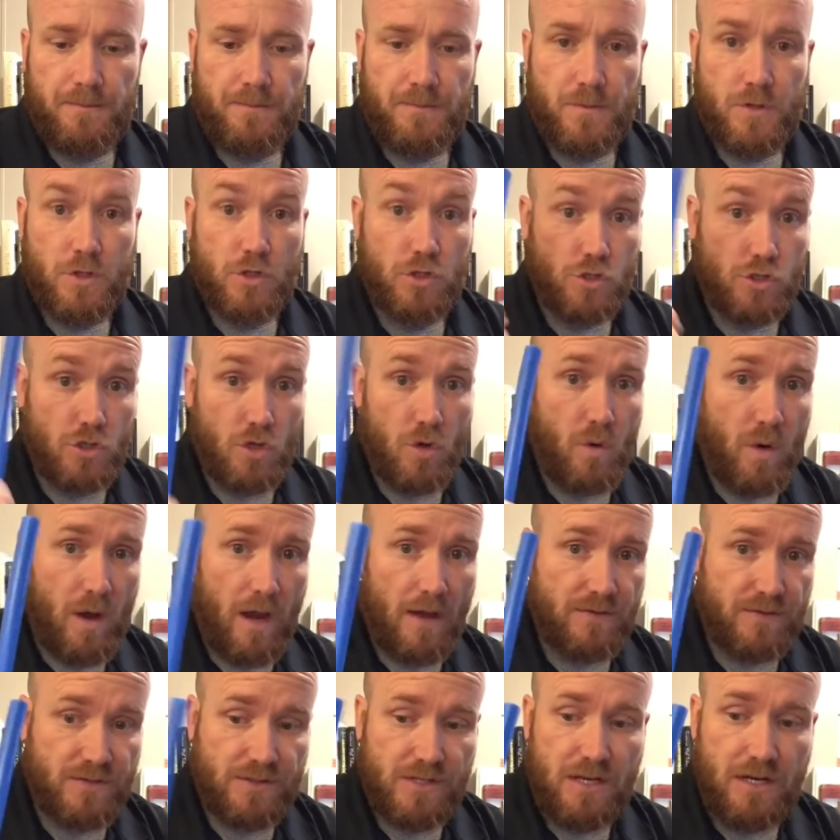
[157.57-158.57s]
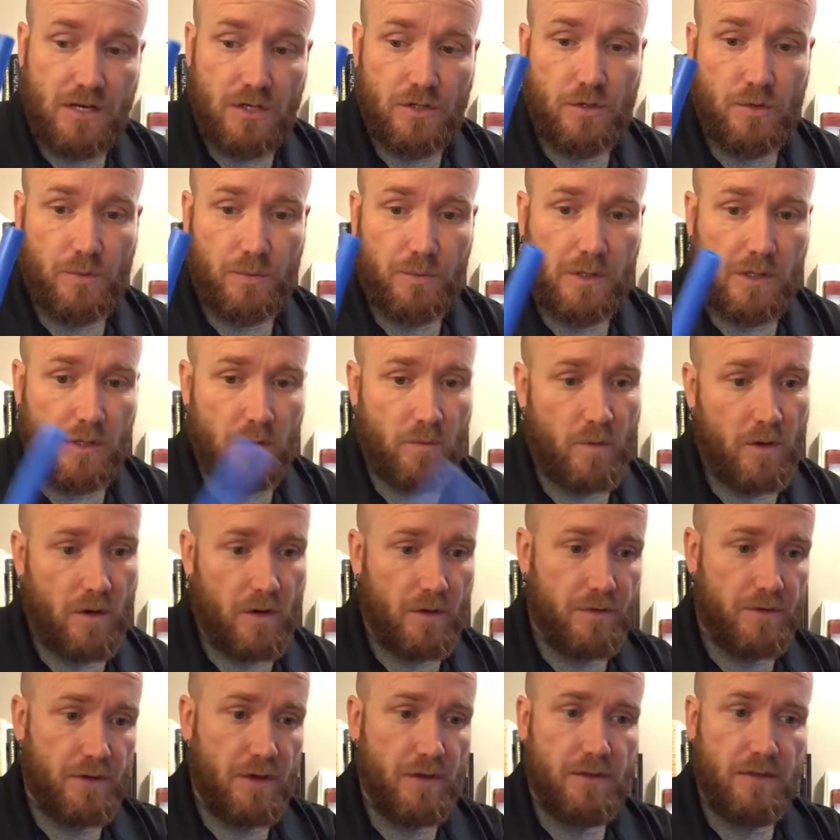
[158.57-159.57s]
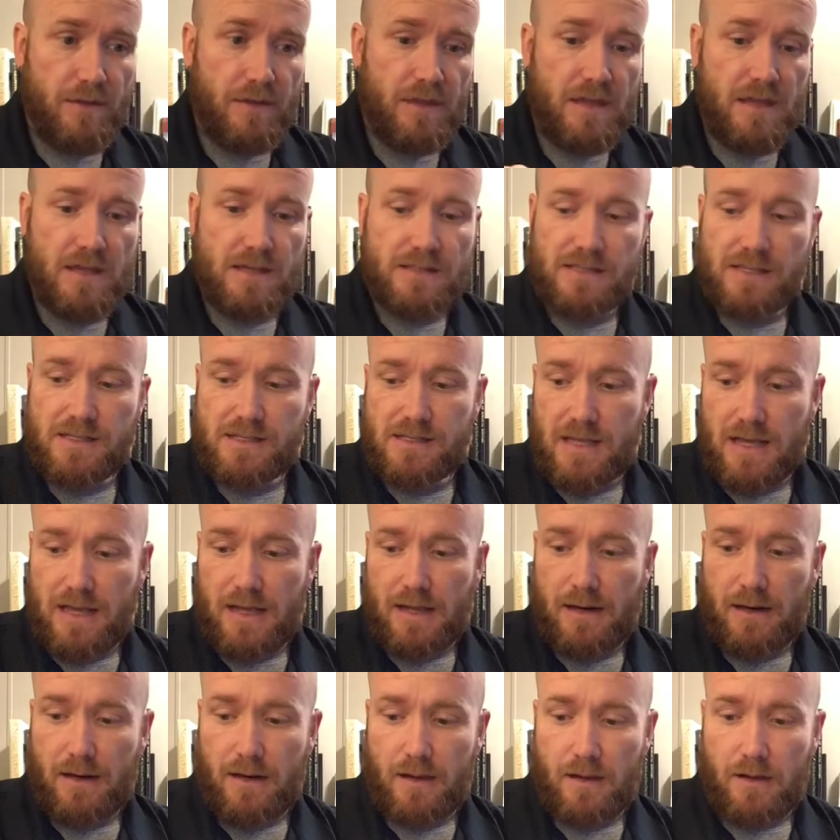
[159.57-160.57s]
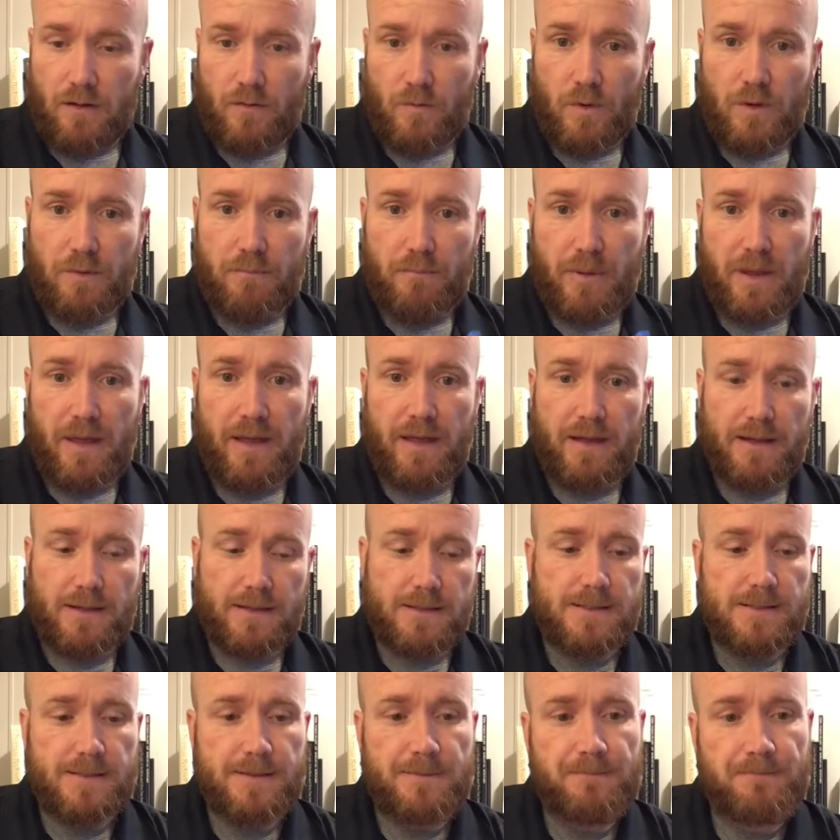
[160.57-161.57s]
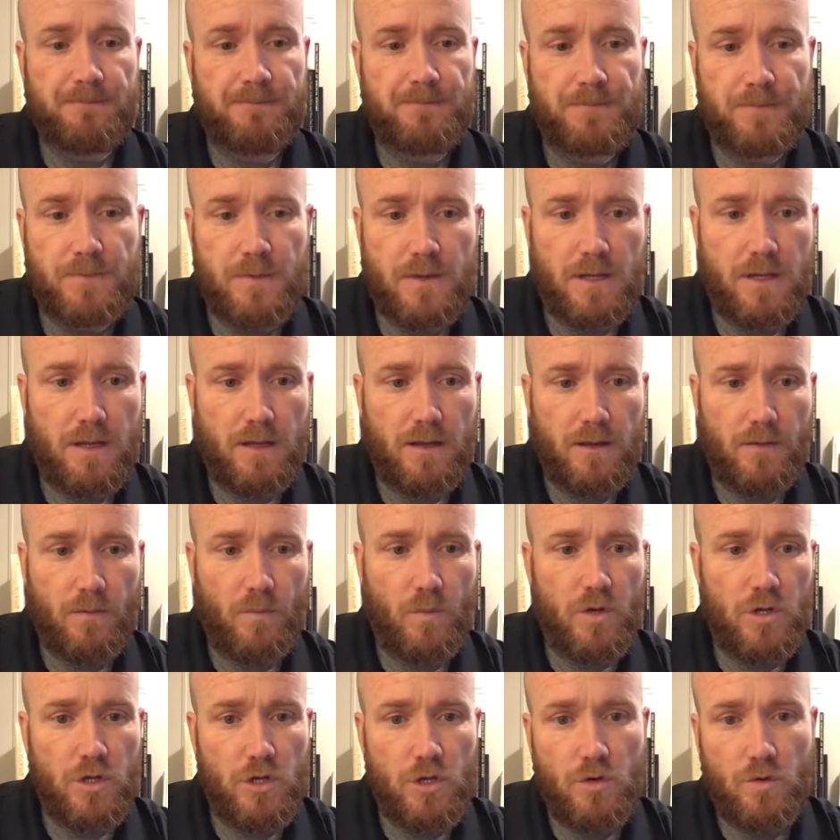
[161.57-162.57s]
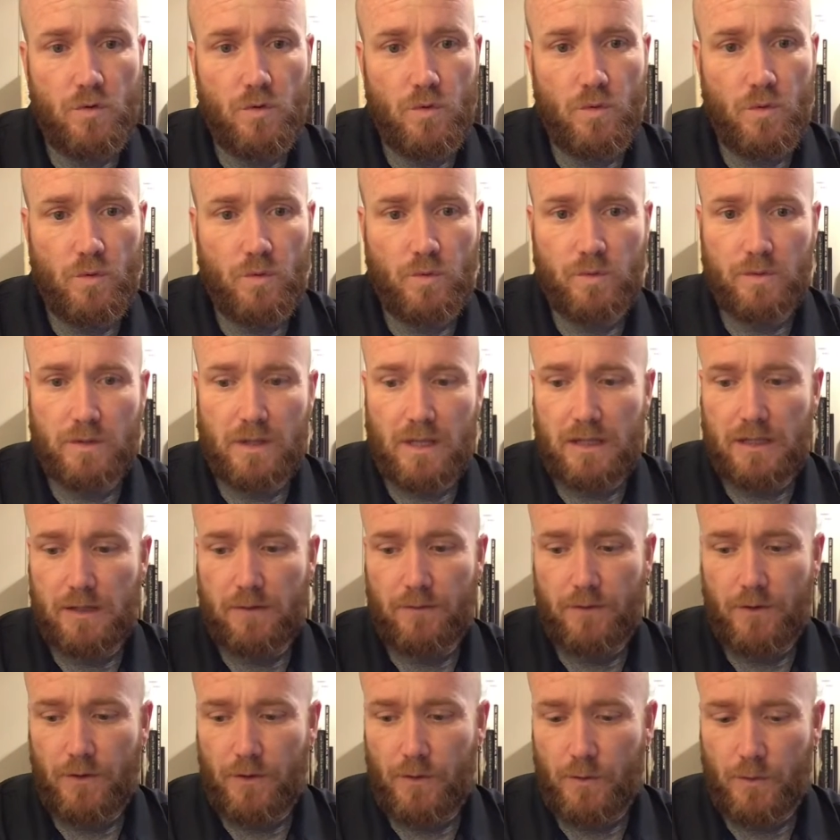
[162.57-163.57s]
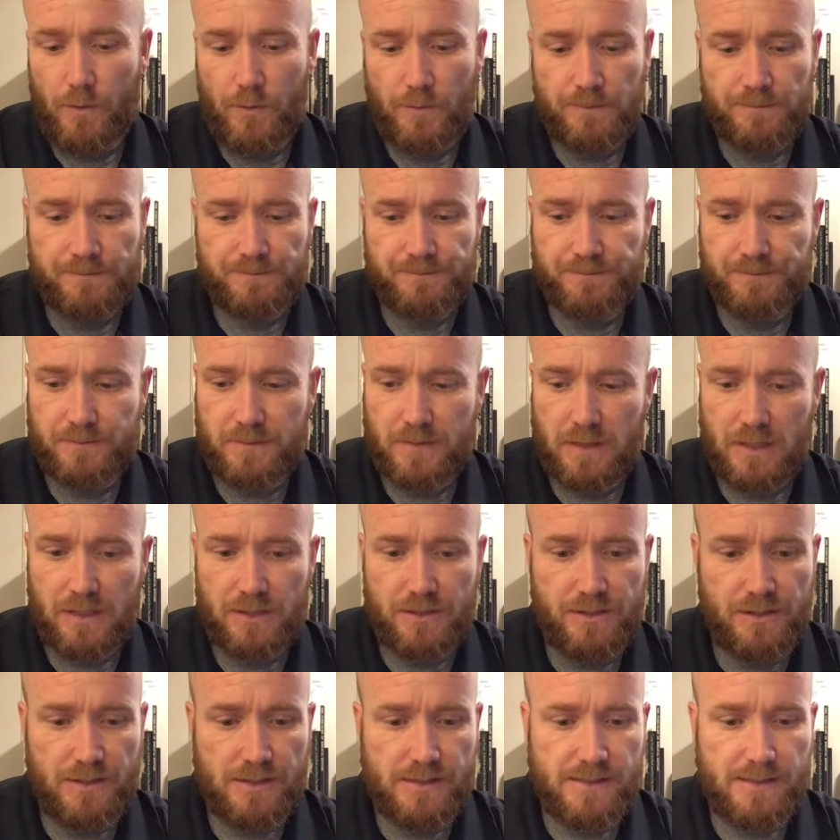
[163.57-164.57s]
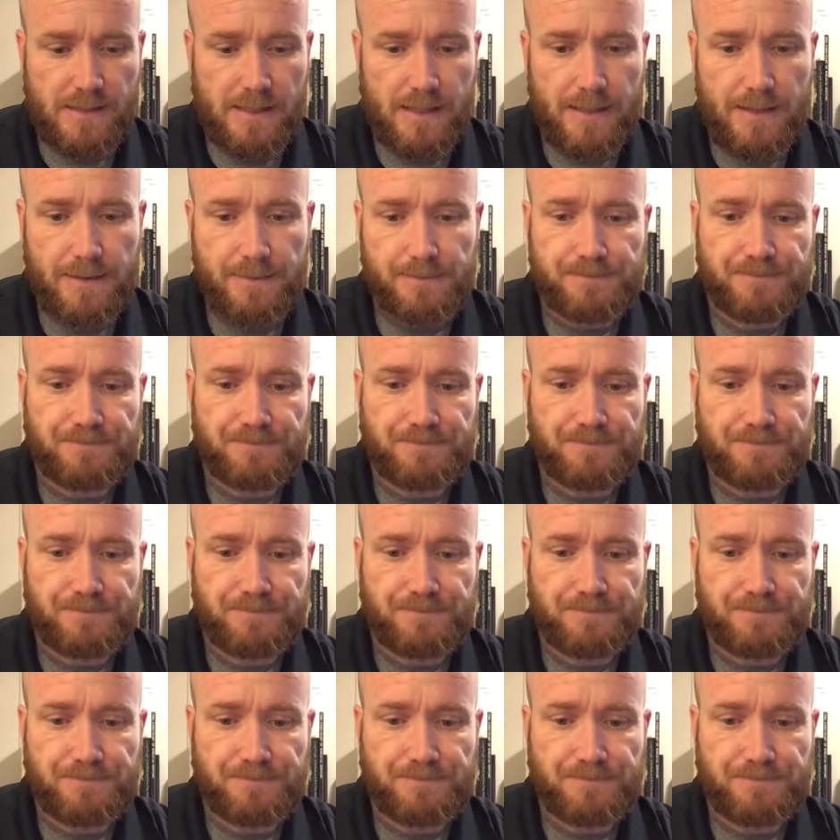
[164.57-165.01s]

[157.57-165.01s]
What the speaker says: So I've seen it do really well. The other thing is that with PEX, when you, like, if you, let's say